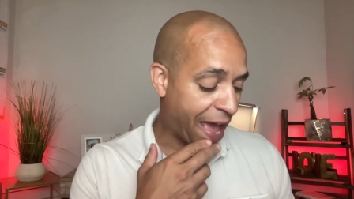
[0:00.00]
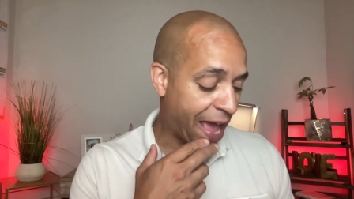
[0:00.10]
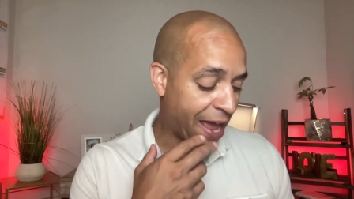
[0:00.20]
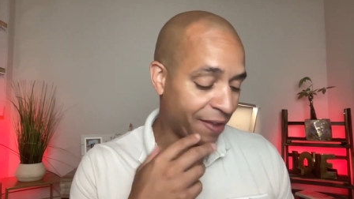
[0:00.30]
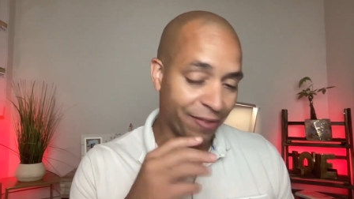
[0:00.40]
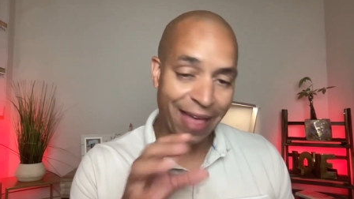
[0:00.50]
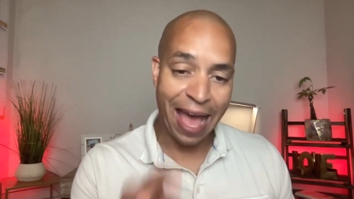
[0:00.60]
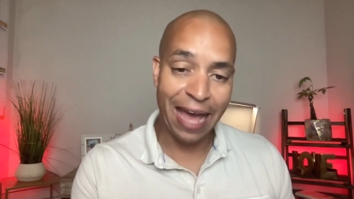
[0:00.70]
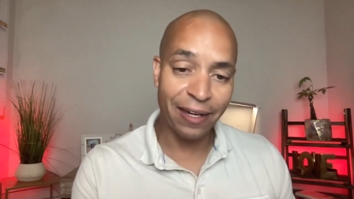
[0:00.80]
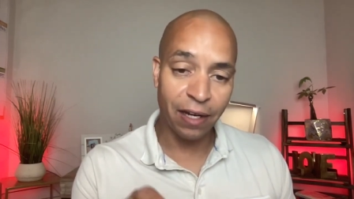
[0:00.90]
And
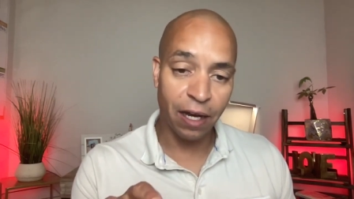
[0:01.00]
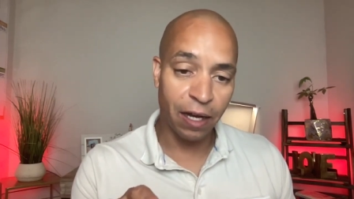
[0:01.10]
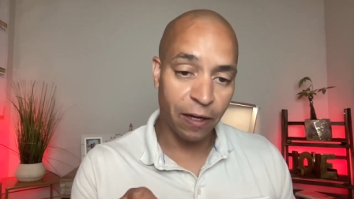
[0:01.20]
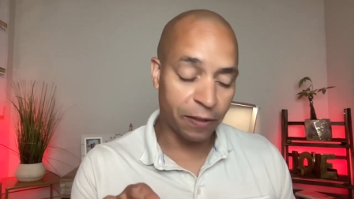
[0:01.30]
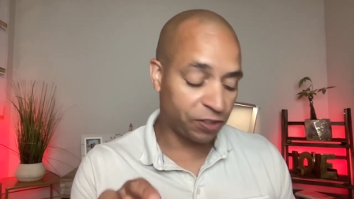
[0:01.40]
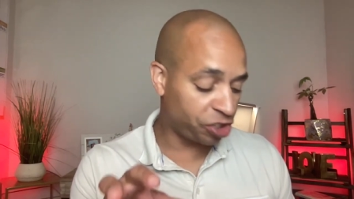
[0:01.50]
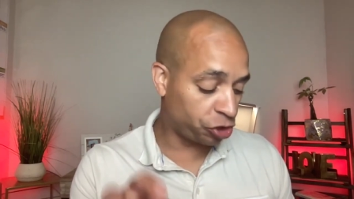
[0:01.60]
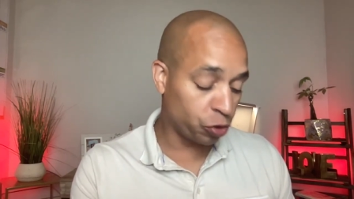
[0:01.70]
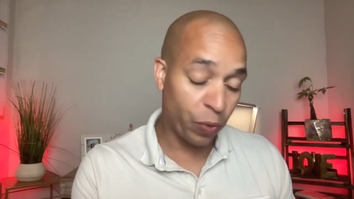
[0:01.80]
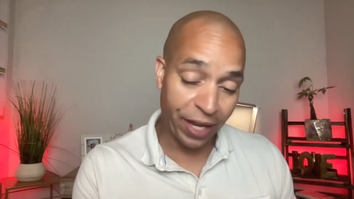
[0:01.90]
that uh,
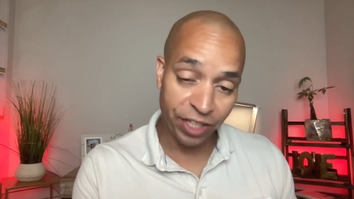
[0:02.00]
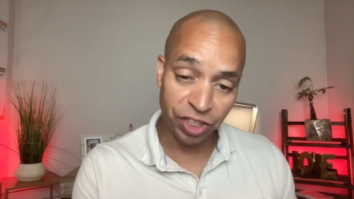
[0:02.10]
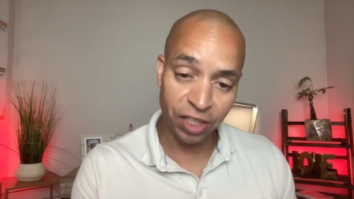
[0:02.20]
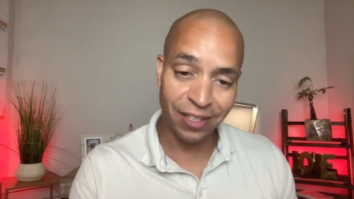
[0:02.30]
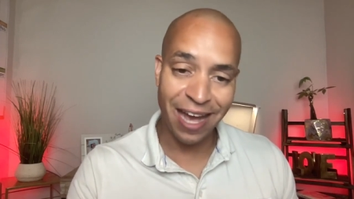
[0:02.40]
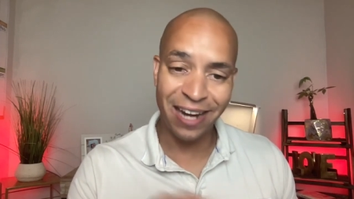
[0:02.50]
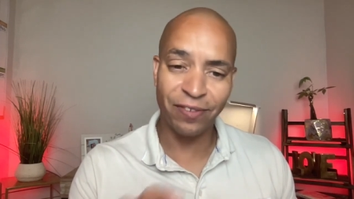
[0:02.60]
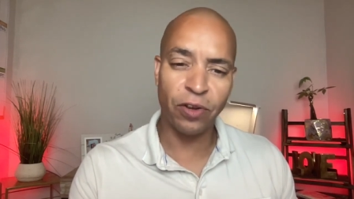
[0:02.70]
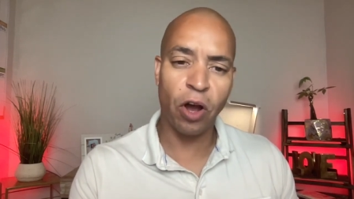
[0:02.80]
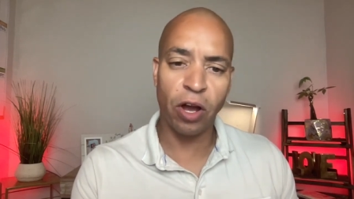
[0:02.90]
situation kind
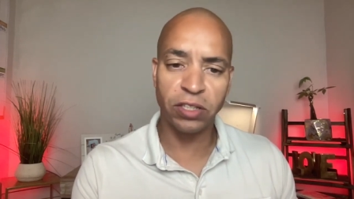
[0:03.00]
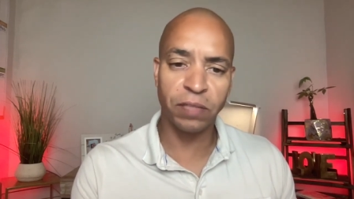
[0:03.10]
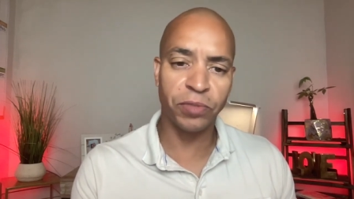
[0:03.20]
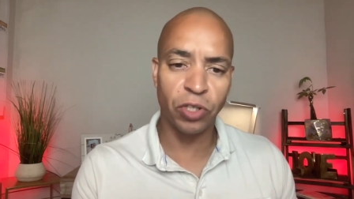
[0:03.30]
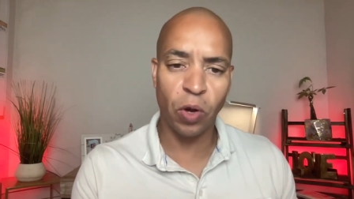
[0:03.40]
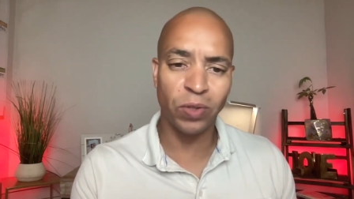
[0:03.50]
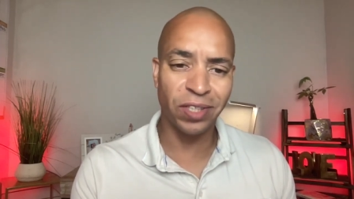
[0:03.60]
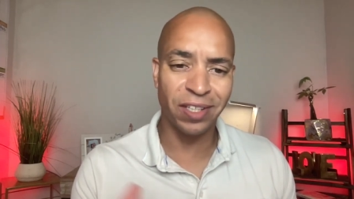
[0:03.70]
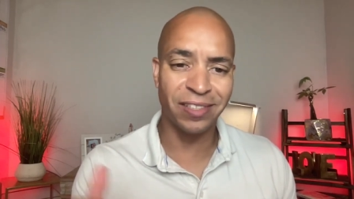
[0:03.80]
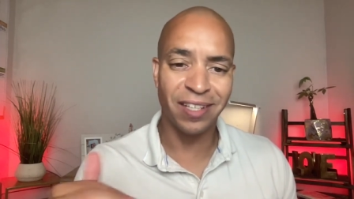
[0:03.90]
of caused them to go
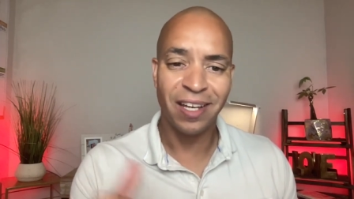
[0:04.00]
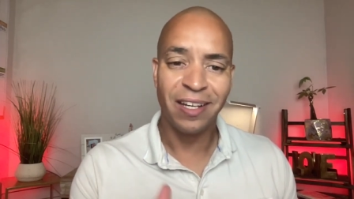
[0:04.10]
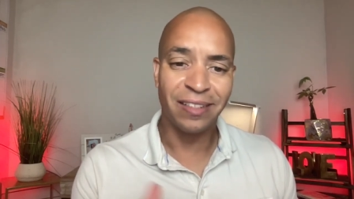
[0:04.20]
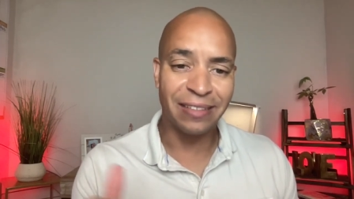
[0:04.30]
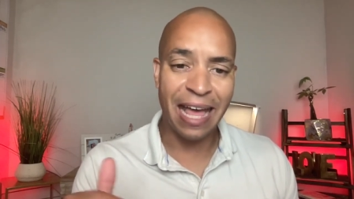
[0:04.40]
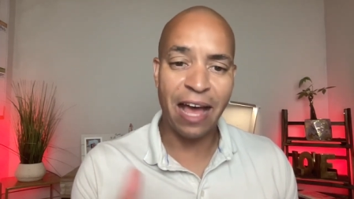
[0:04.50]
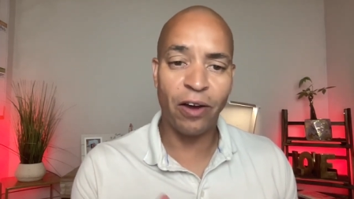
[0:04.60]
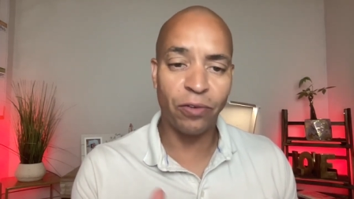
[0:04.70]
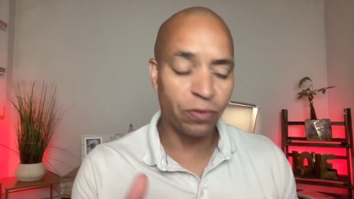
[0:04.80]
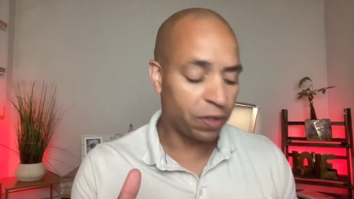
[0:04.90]
into this
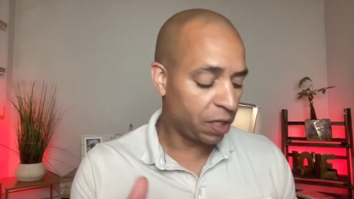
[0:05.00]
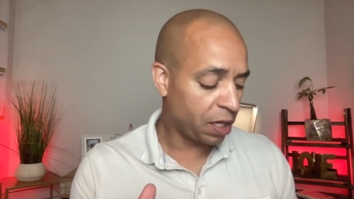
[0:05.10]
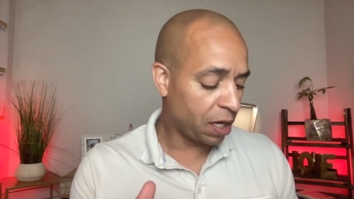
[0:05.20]
down,